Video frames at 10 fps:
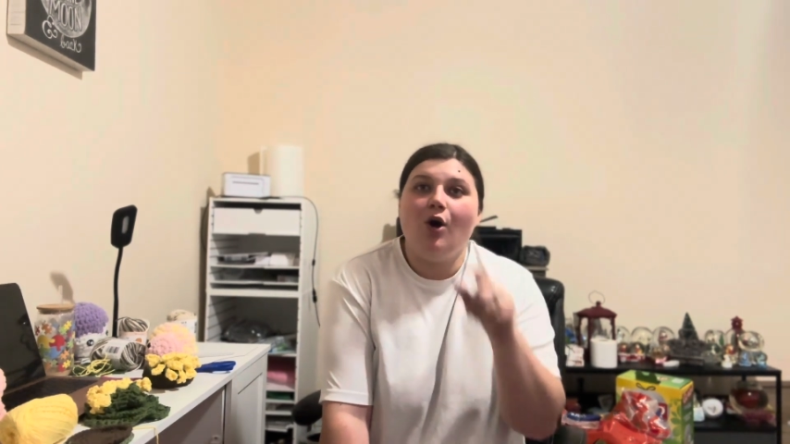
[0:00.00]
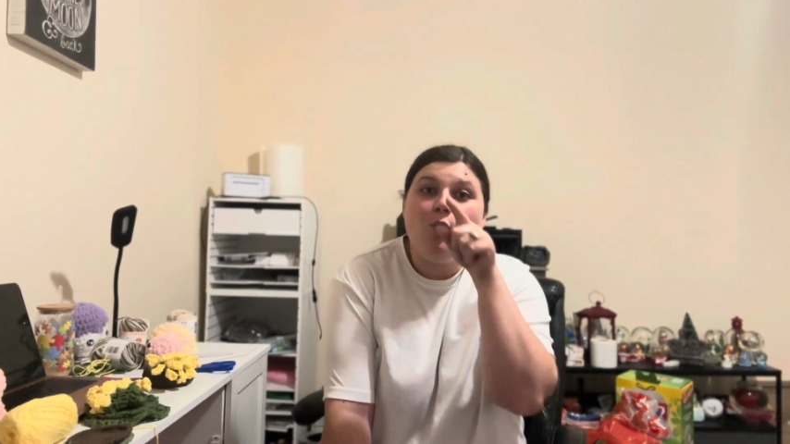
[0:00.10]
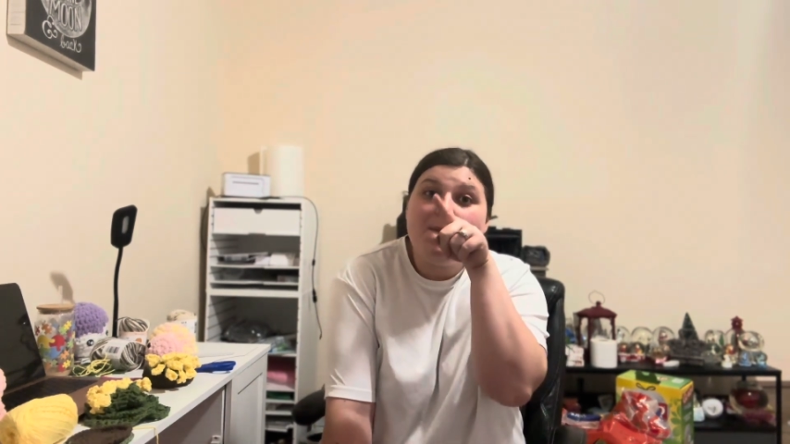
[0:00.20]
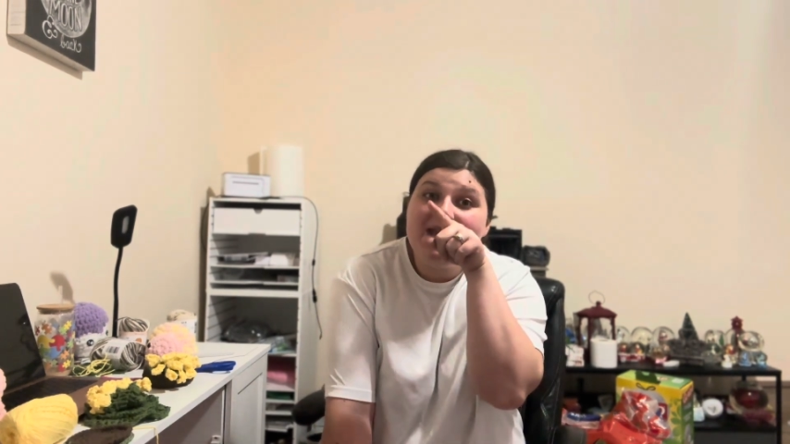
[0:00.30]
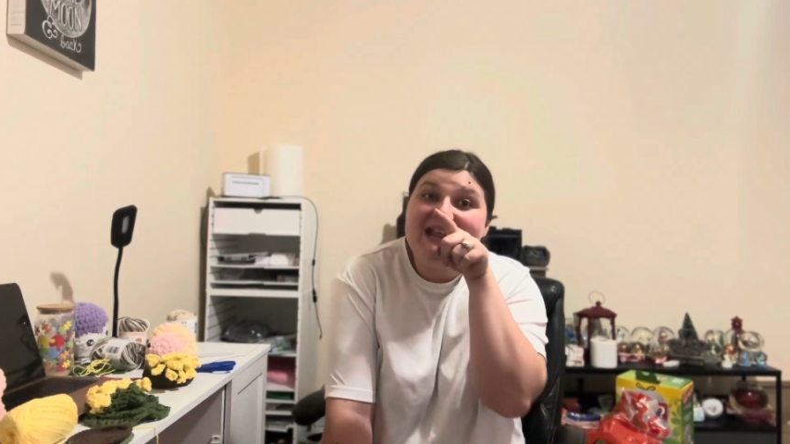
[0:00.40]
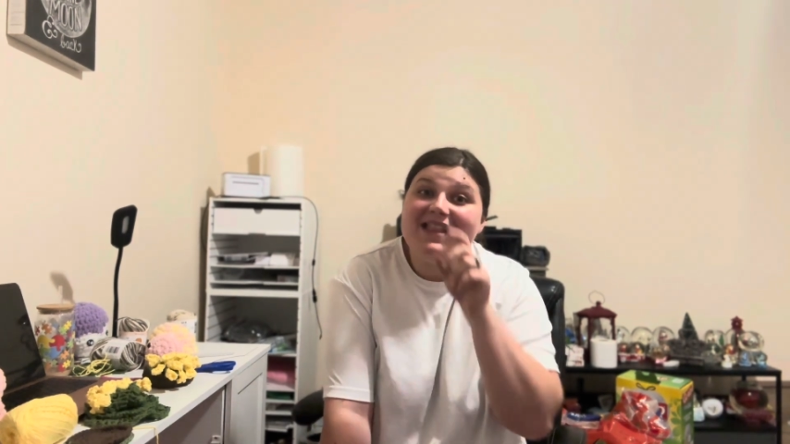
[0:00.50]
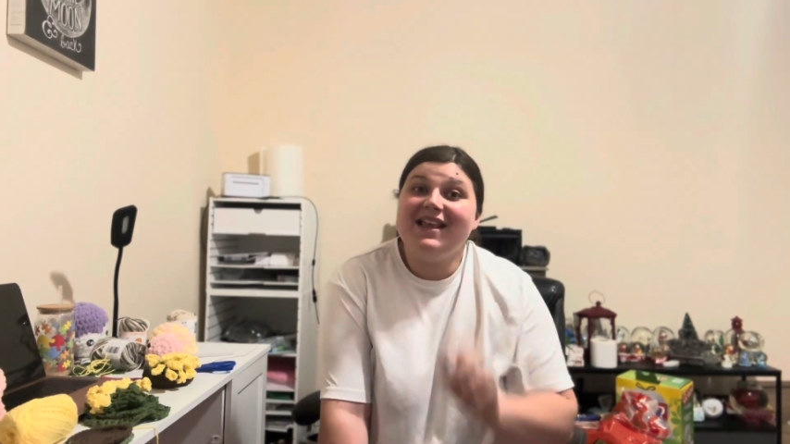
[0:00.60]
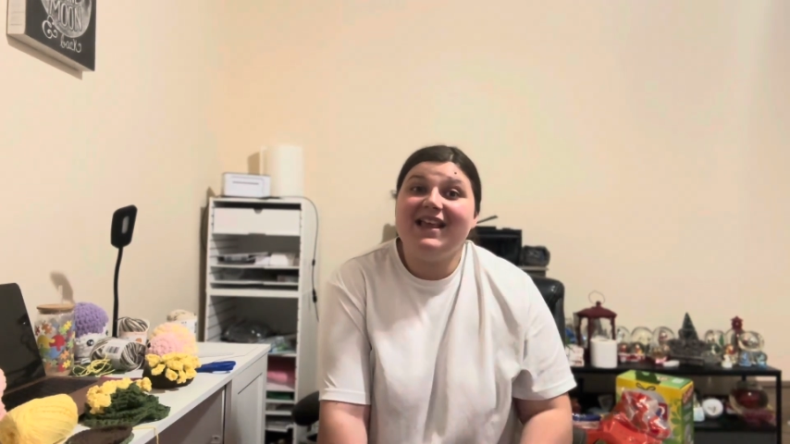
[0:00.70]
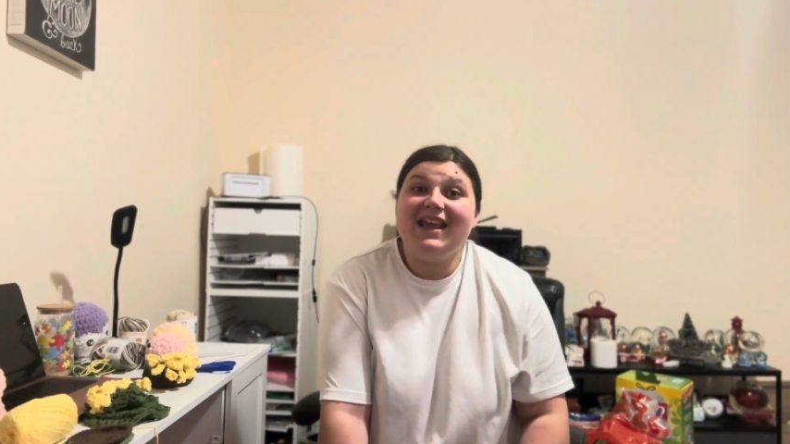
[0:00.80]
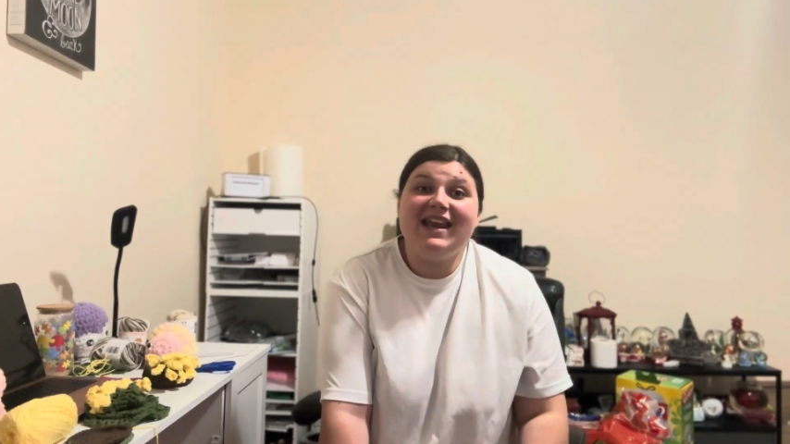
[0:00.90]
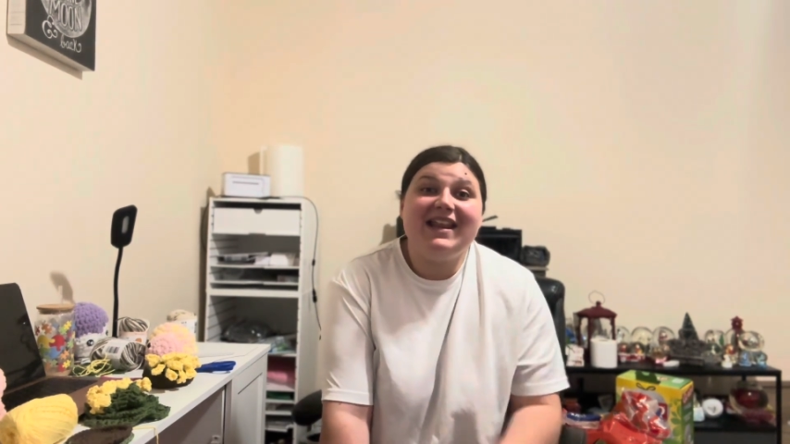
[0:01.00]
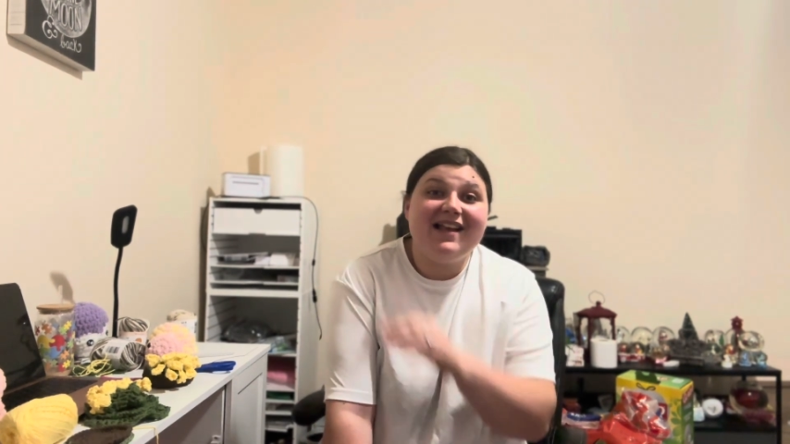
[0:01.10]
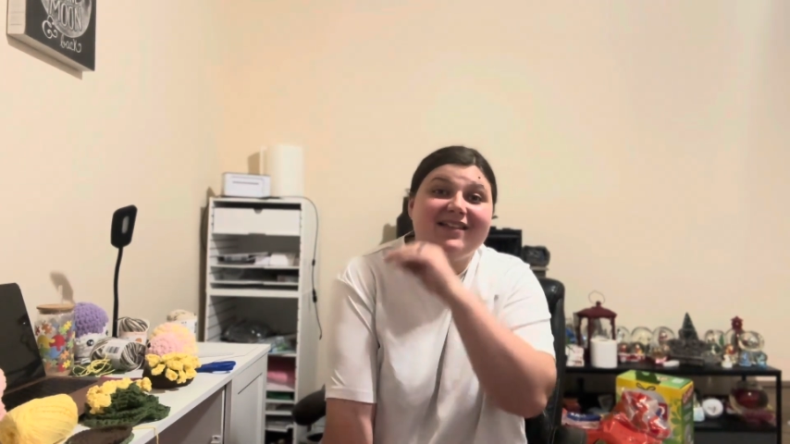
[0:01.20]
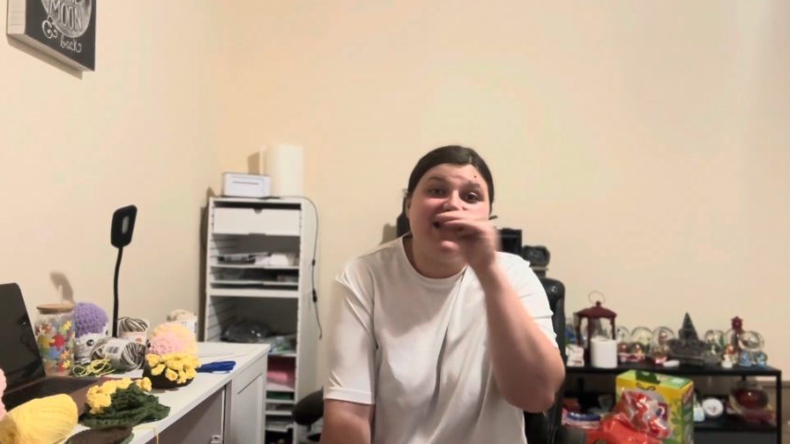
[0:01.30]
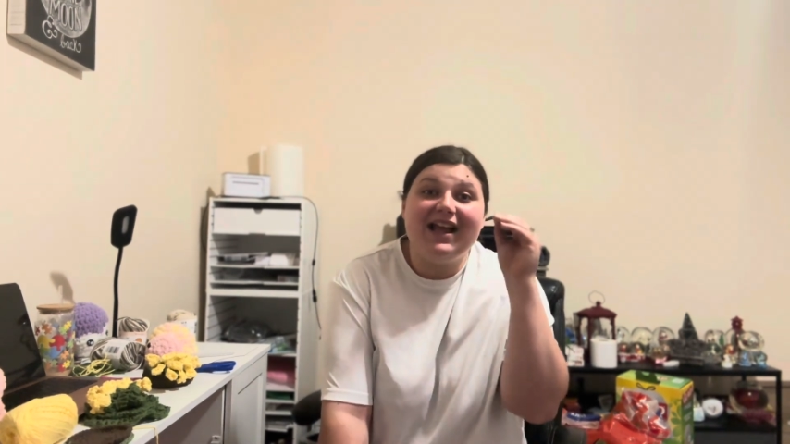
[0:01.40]
open it and it
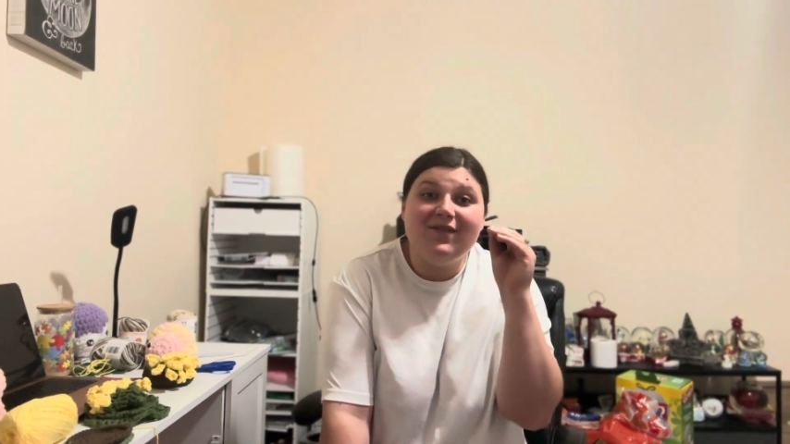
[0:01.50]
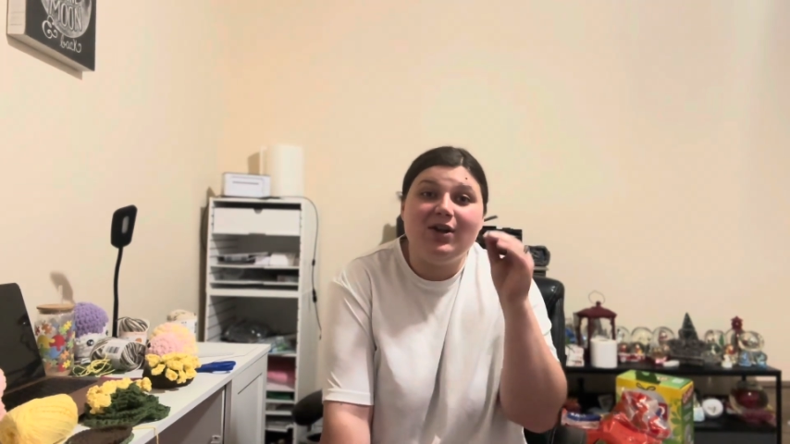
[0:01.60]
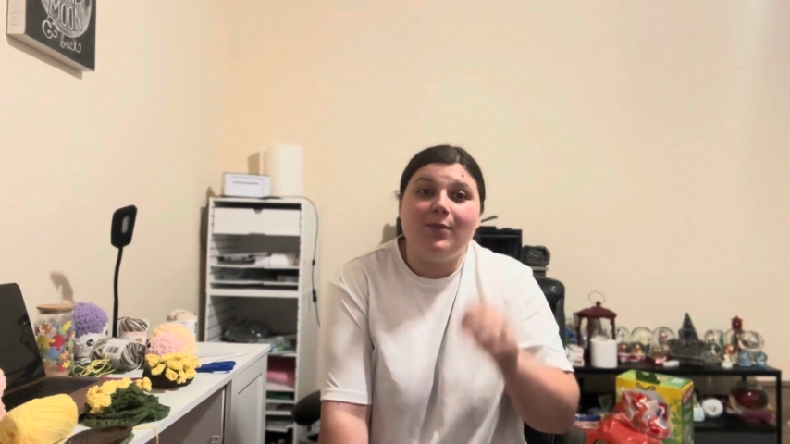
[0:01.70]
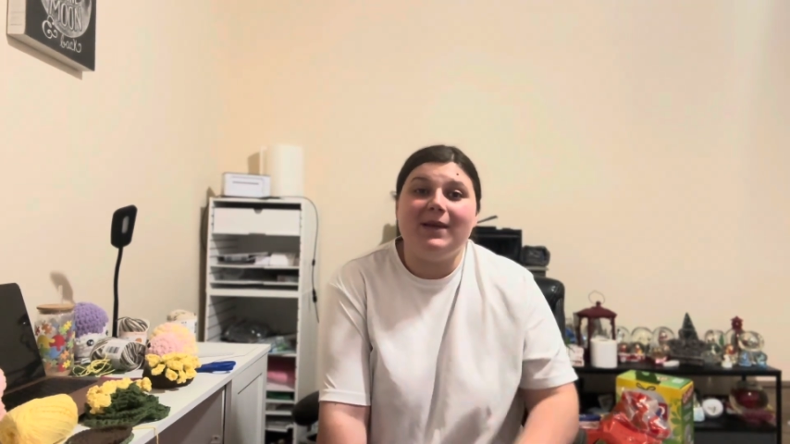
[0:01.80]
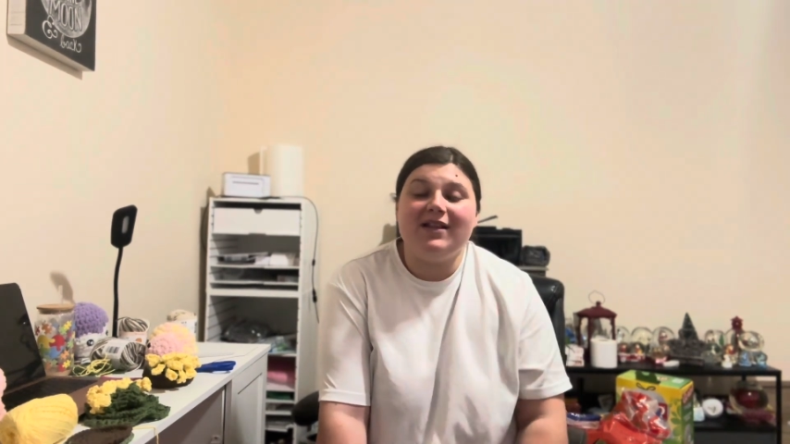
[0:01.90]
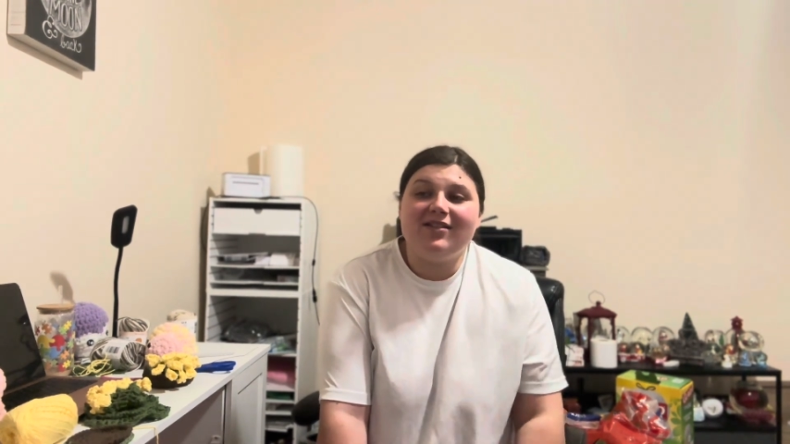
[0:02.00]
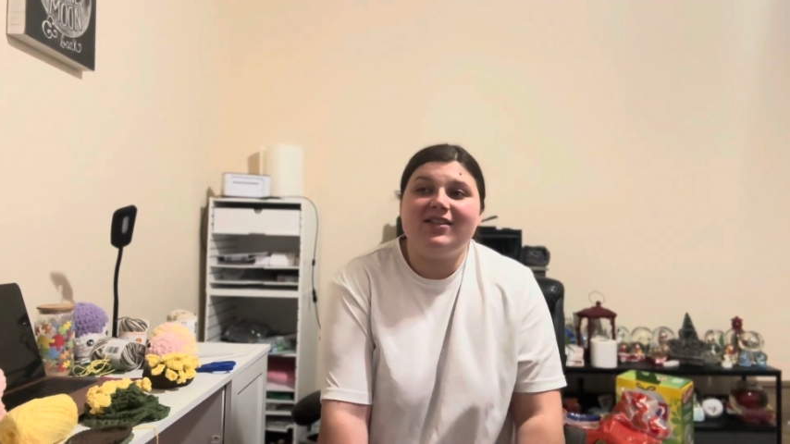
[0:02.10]
does not even open.